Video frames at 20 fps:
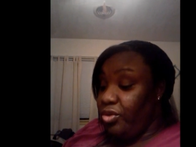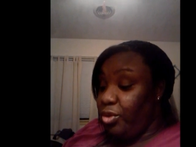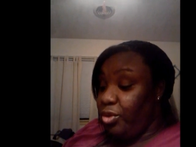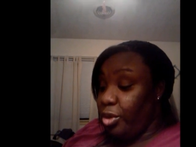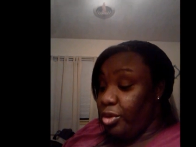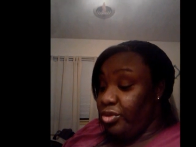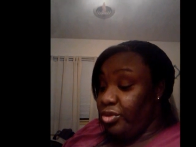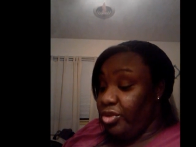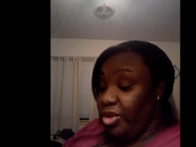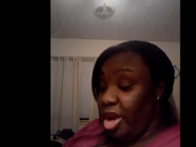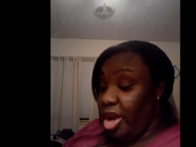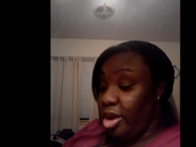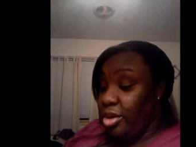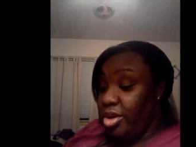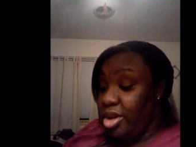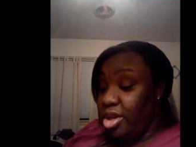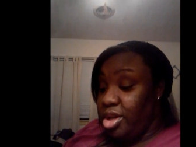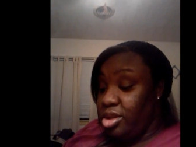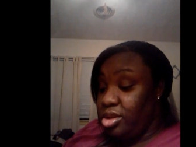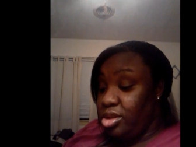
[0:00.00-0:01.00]
for
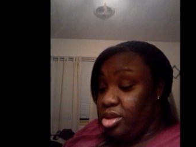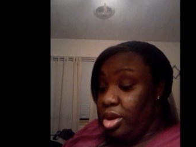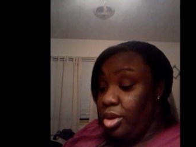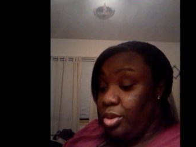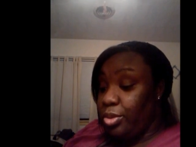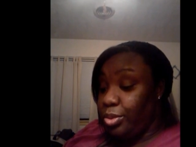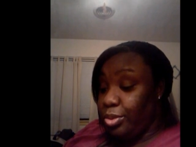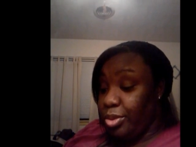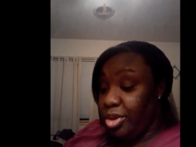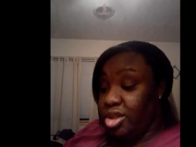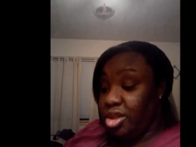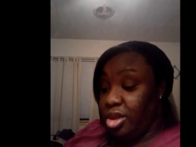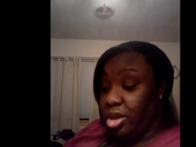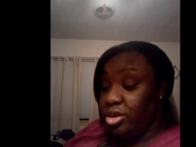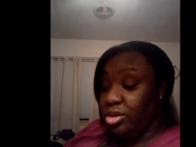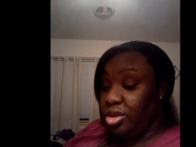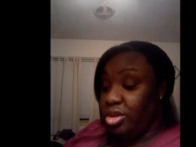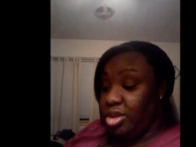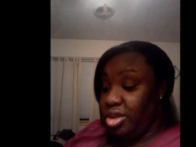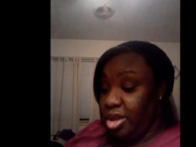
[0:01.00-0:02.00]
various
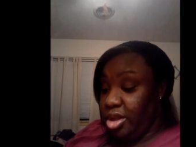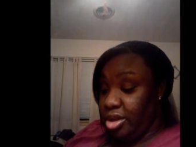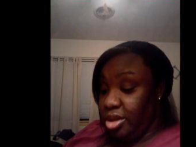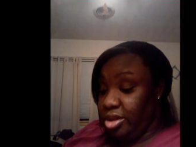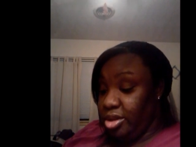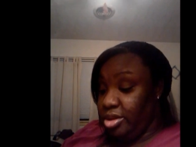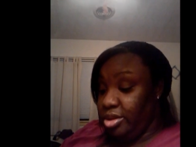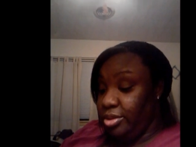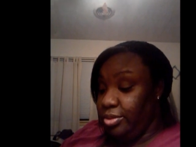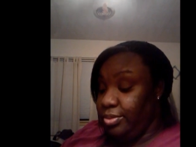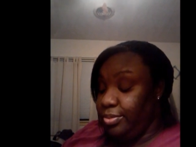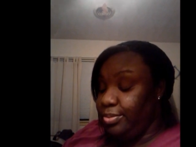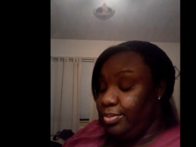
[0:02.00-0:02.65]
research studies.